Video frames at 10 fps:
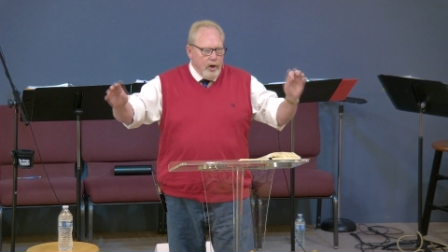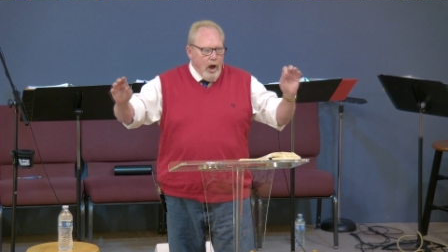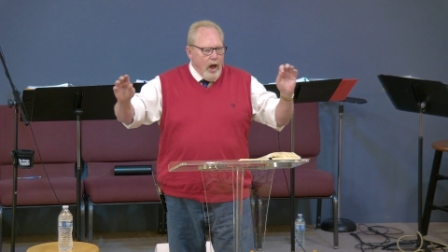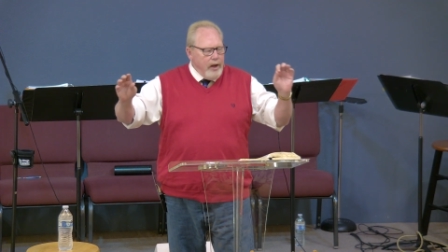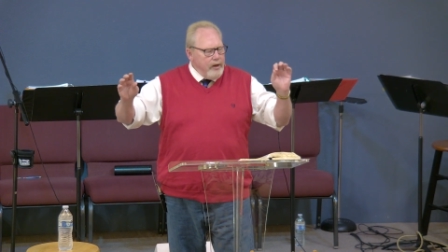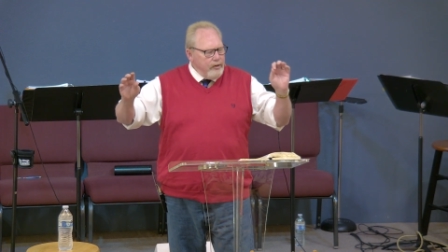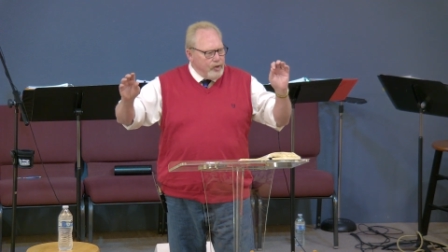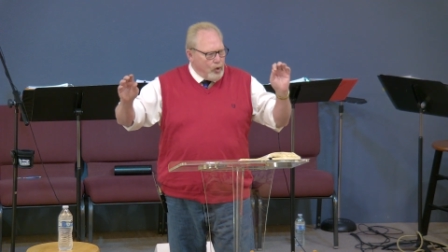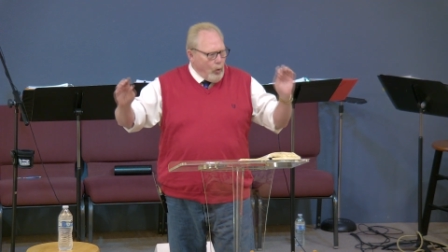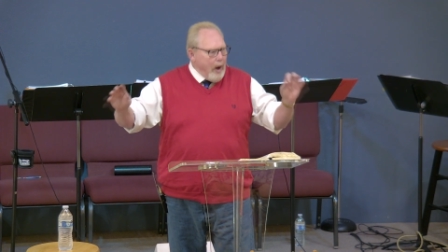God
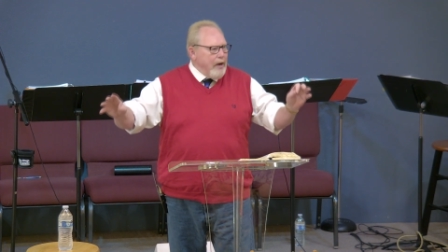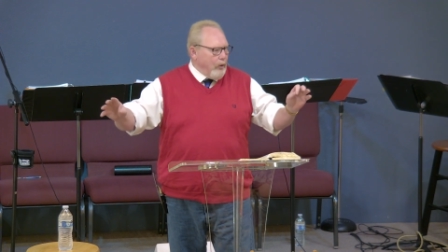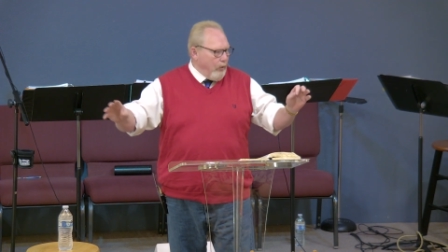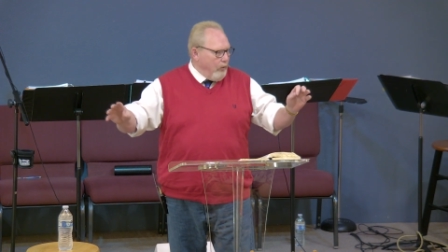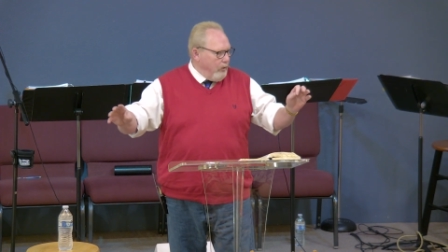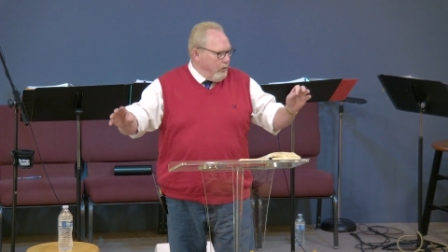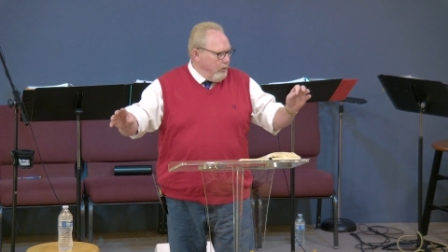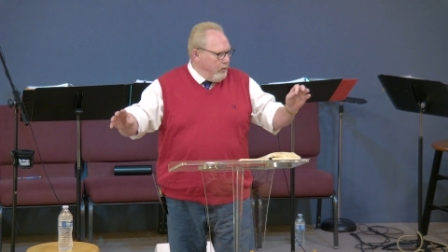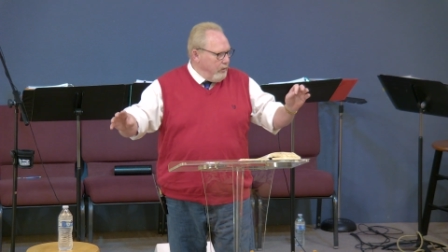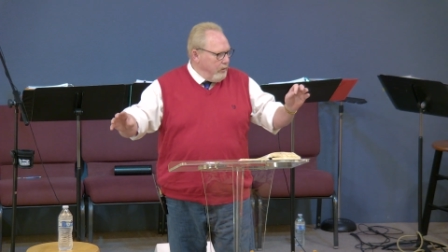is greater
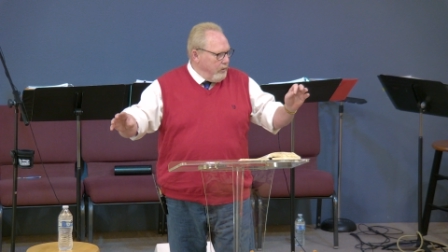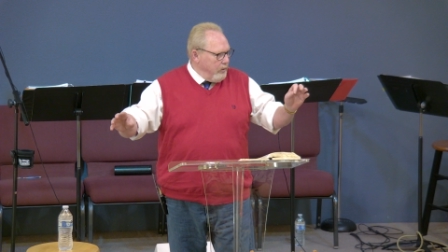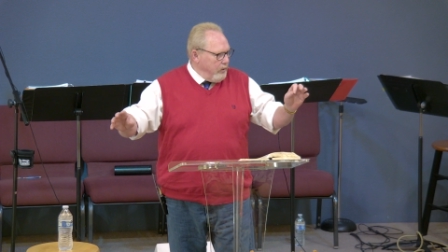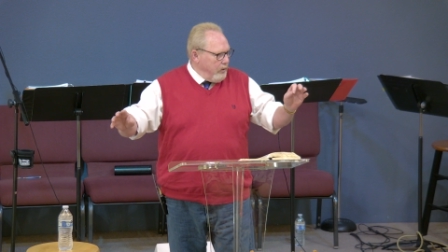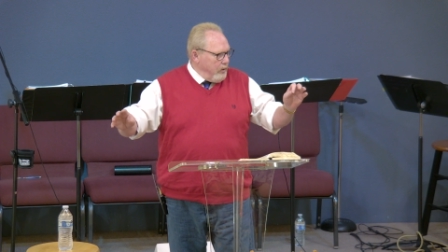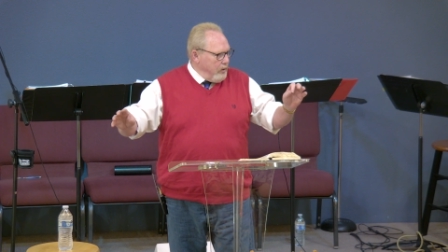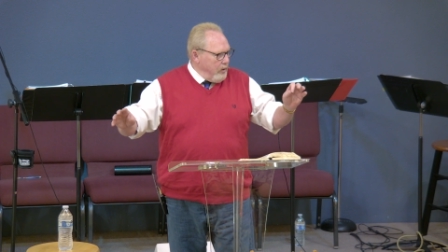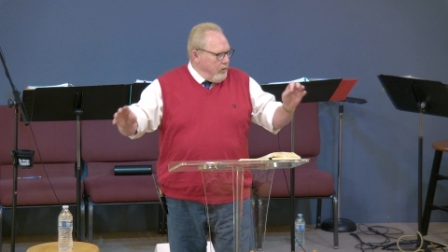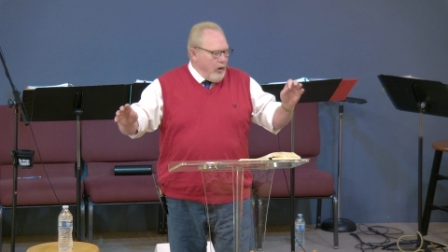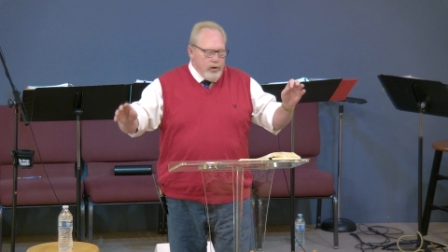
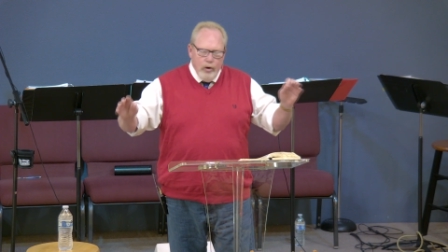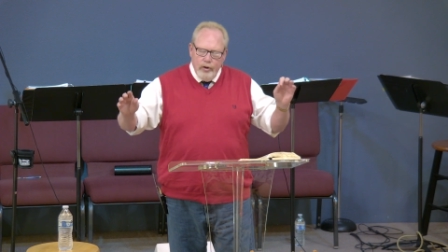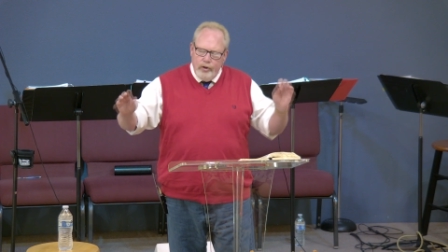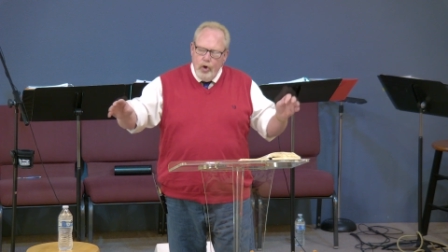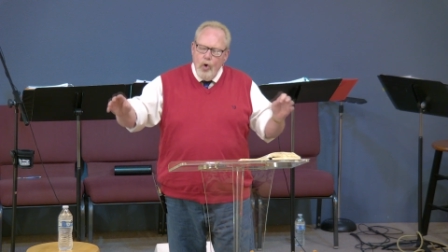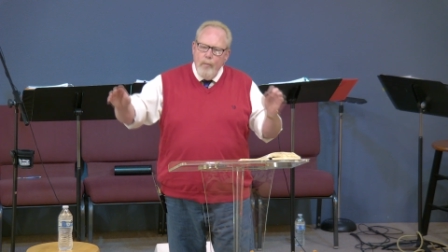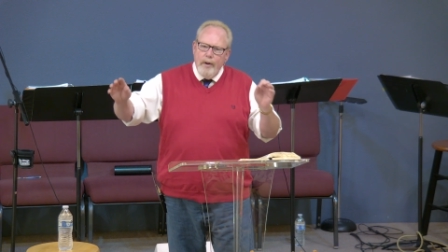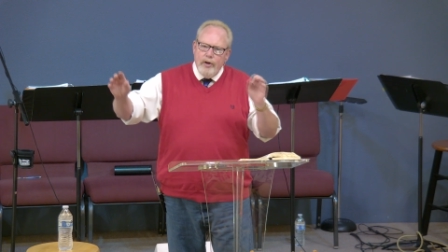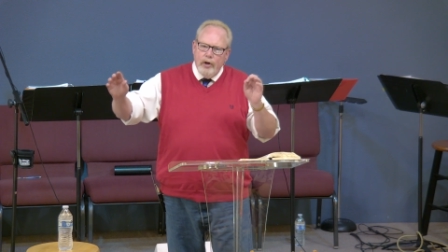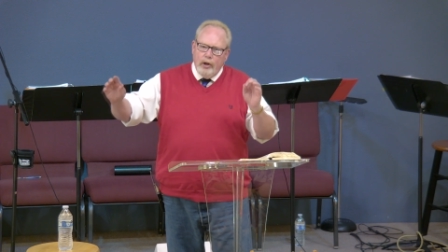than your doom
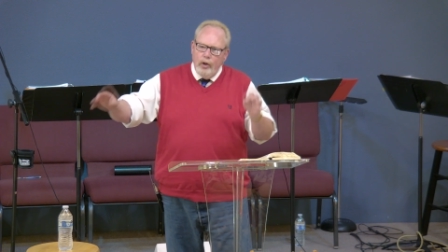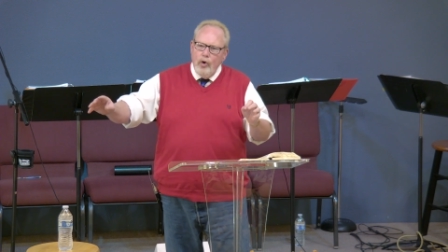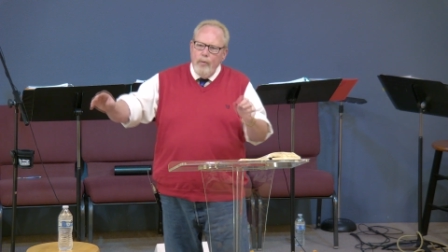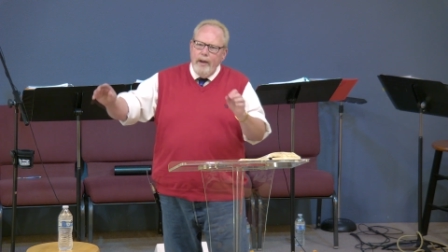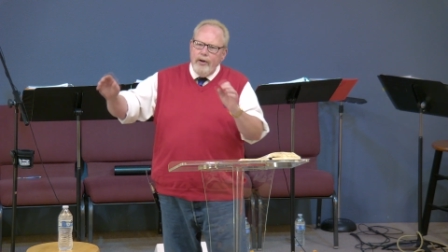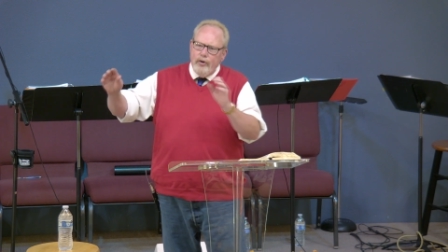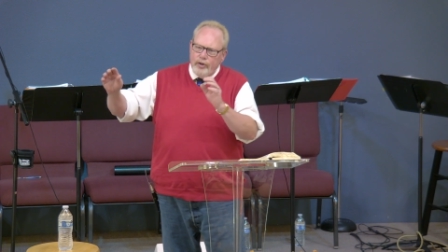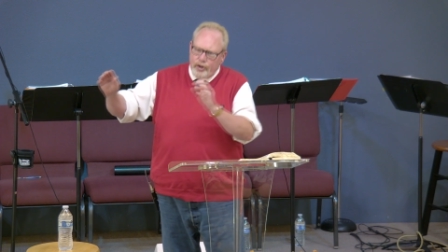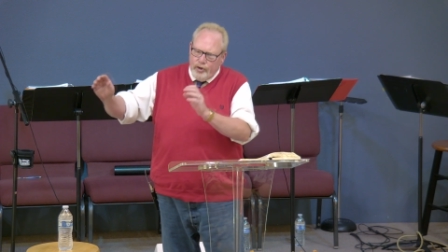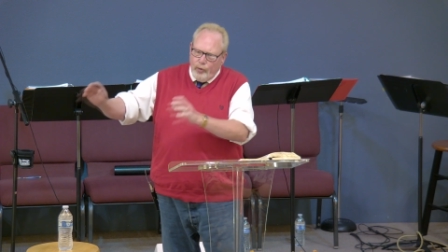and your gloom and your
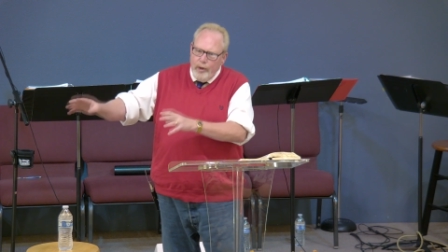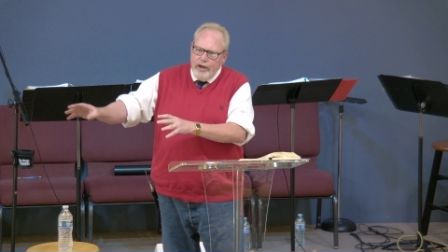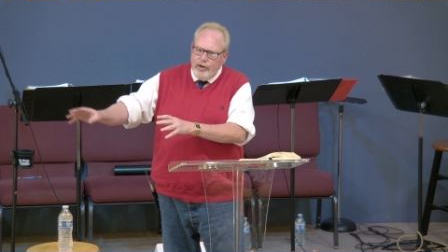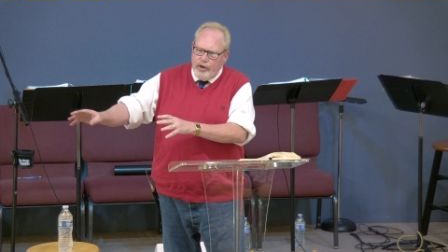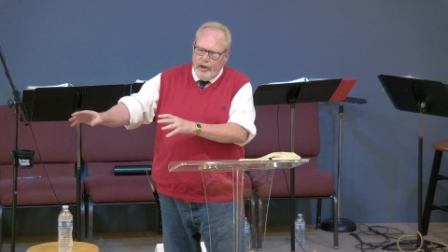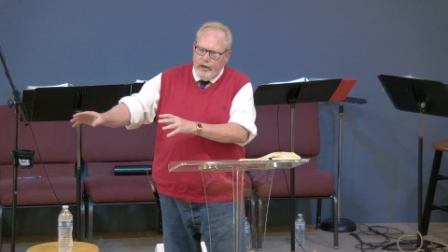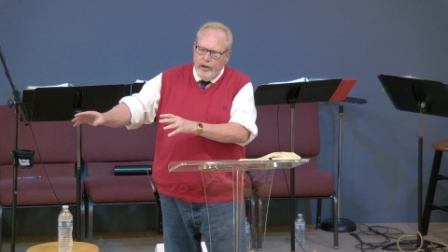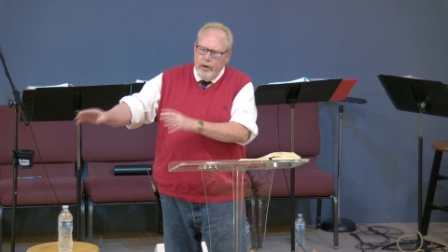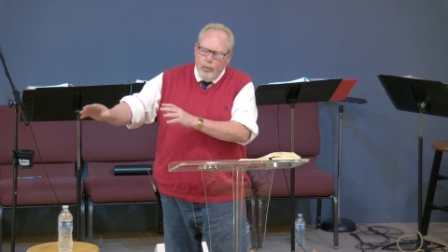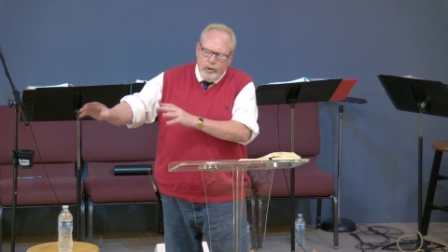screeching,
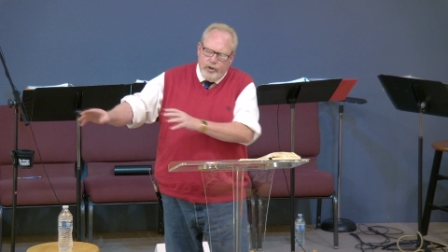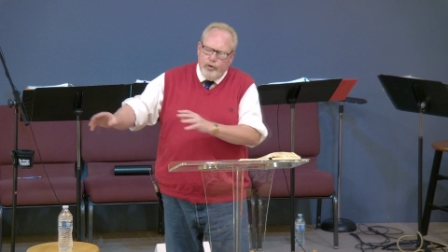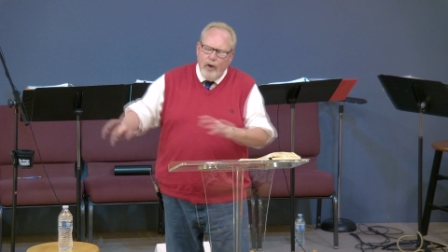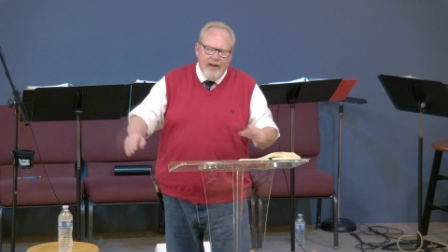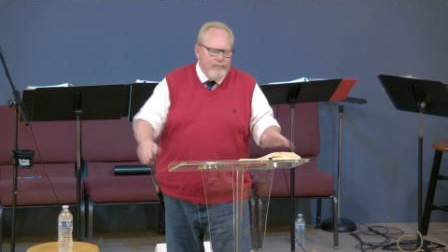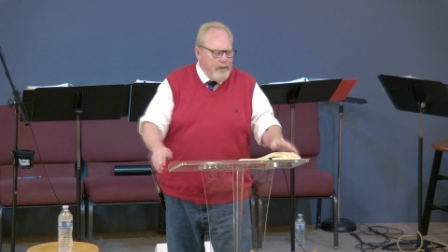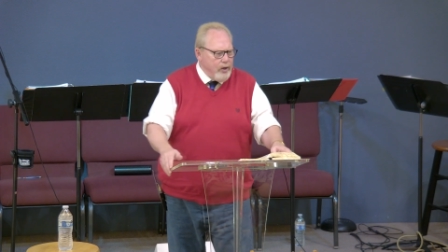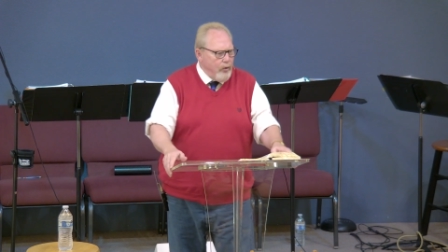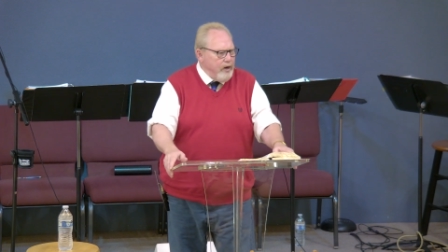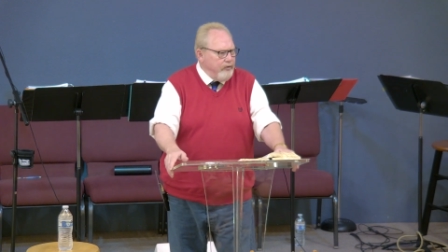which drive me
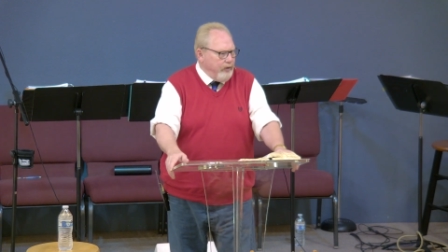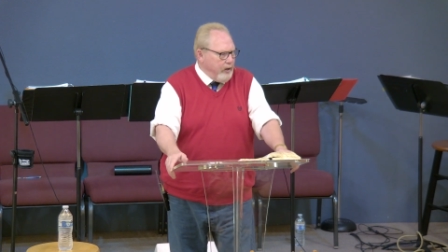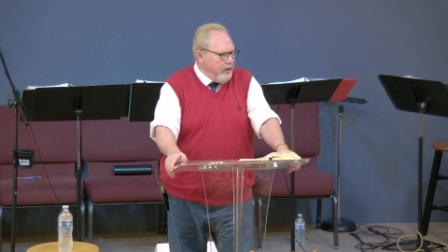crazy.